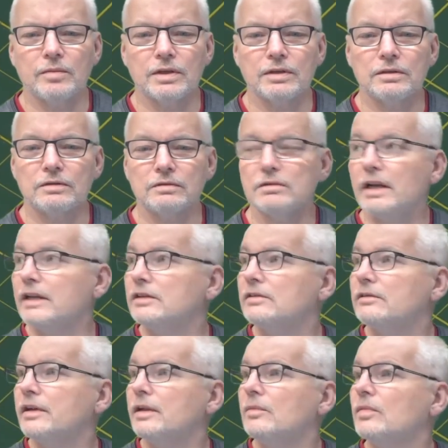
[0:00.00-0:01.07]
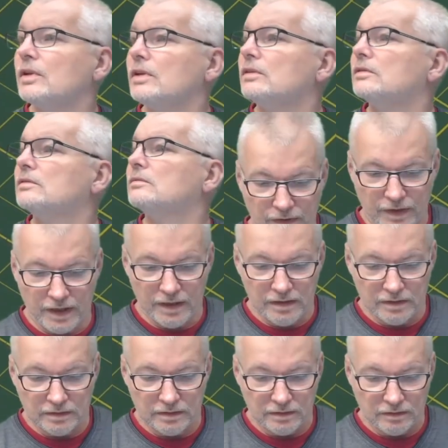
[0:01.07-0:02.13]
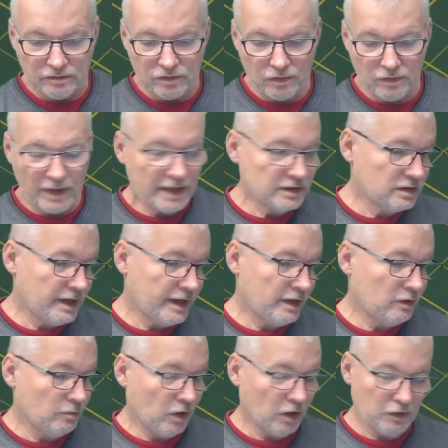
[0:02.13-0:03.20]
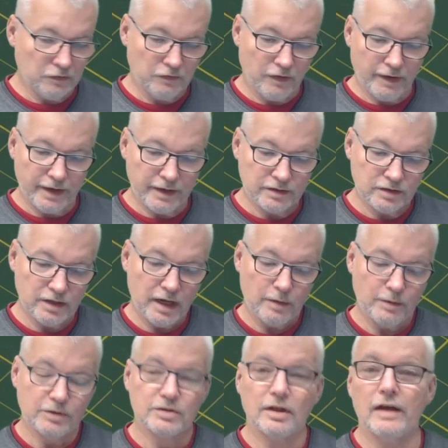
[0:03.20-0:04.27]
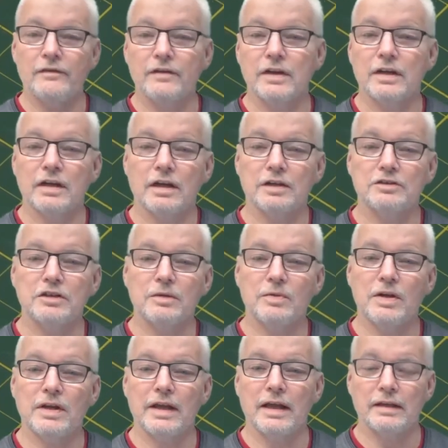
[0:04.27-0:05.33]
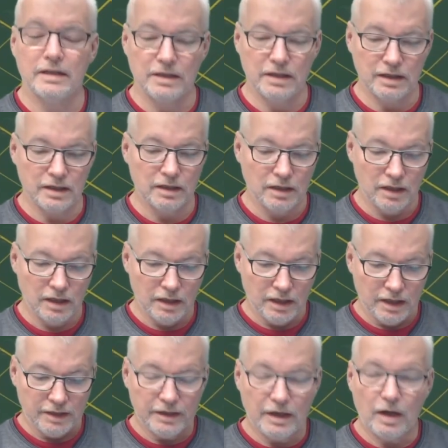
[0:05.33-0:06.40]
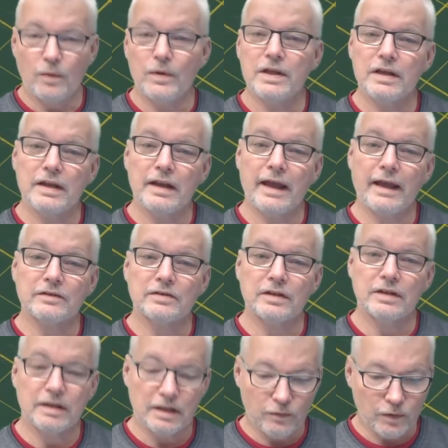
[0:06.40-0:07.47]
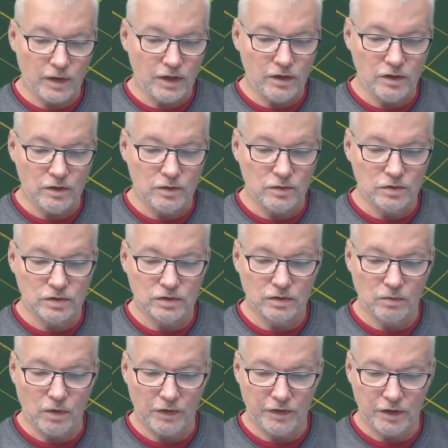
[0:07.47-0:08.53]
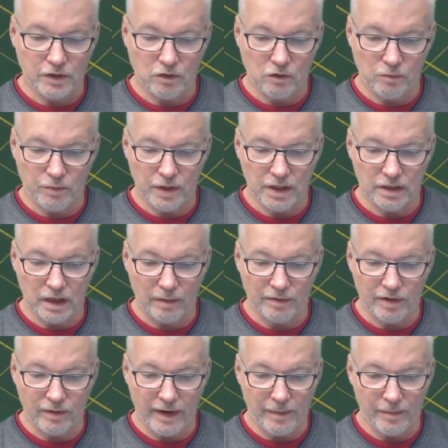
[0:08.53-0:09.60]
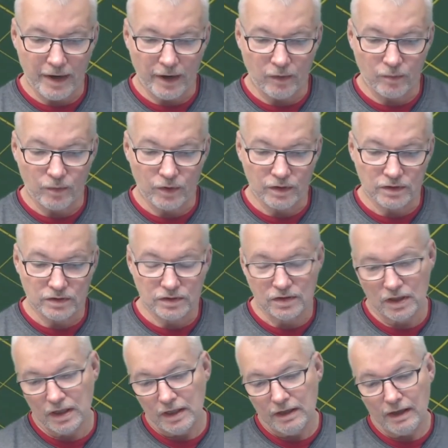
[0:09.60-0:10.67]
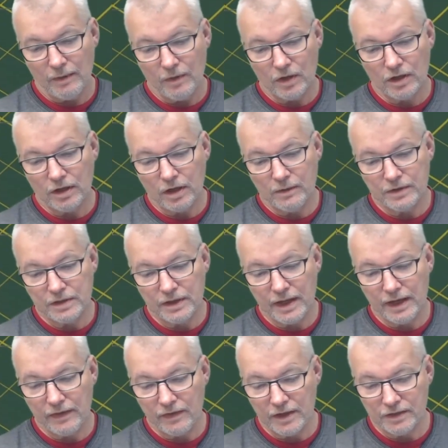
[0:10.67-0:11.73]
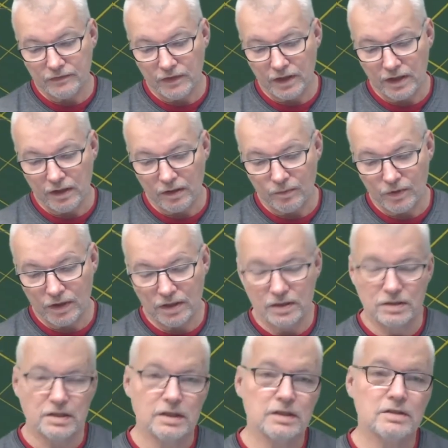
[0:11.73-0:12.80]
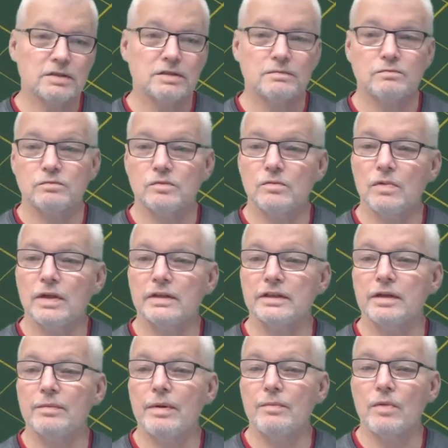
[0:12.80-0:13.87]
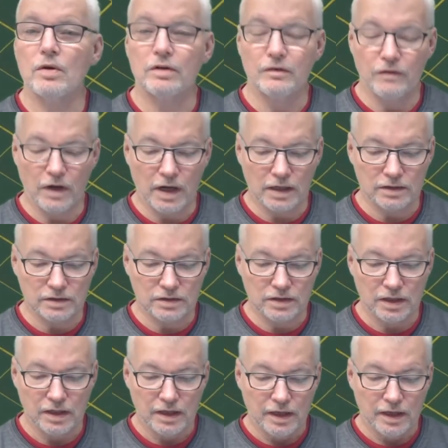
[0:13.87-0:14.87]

blue, red, green, blue. Okay, so that's now modified. So now we're driving an RGB LED. Now we can actually, if we used what they call PWM outputs, I'm not going to go into that in this video because it's a little bit more advanced.